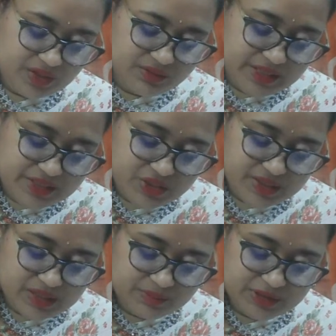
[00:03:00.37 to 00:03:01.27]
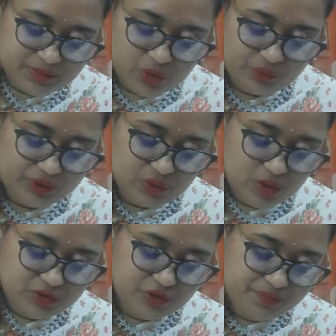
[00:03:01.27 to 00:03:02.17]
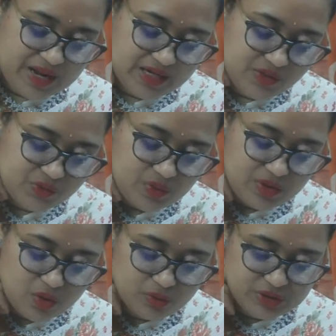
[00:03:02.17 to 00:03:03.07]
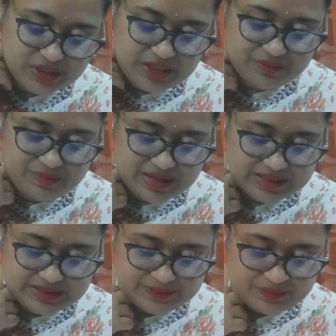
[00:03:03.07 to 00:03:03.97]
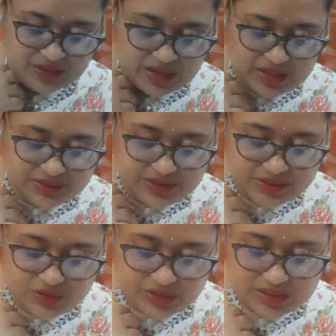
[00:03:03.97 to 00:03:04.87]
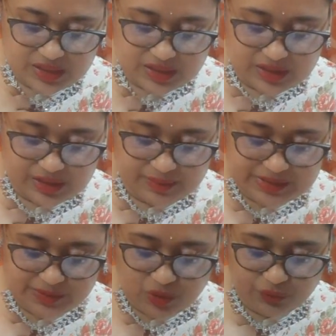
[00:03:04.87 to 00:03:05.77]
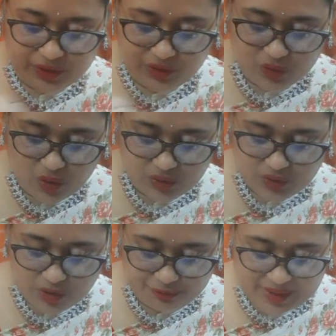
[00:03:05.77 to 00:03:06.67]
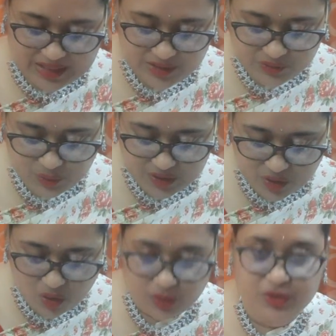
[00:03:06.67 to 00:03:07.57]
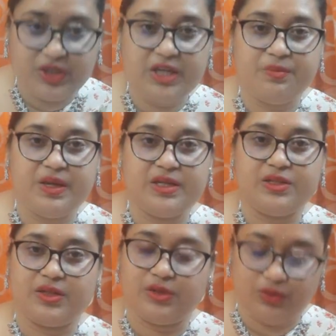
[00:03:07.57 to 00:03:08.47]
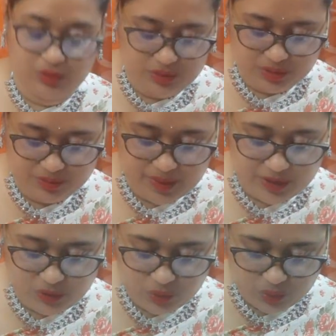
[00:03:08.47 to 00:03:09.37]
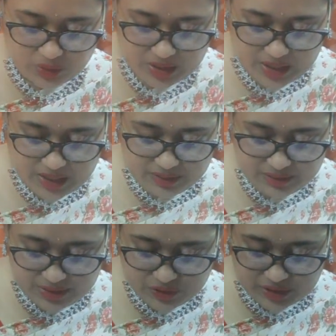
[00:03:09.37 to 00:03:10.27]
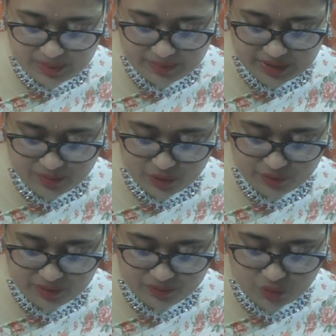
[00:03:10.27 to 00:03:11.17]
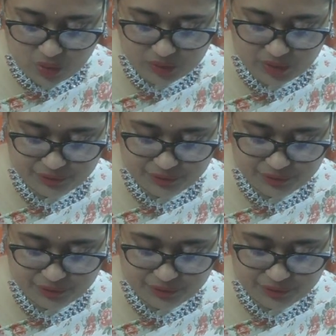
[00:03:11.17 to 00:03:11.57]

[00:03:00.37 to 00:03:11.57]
regional metamorphic rocks of Paleozoic orogenic belts, regional metamorphic rocks of Paleozoic orogenic belts, and this is part 2, regional metamorphic rocks of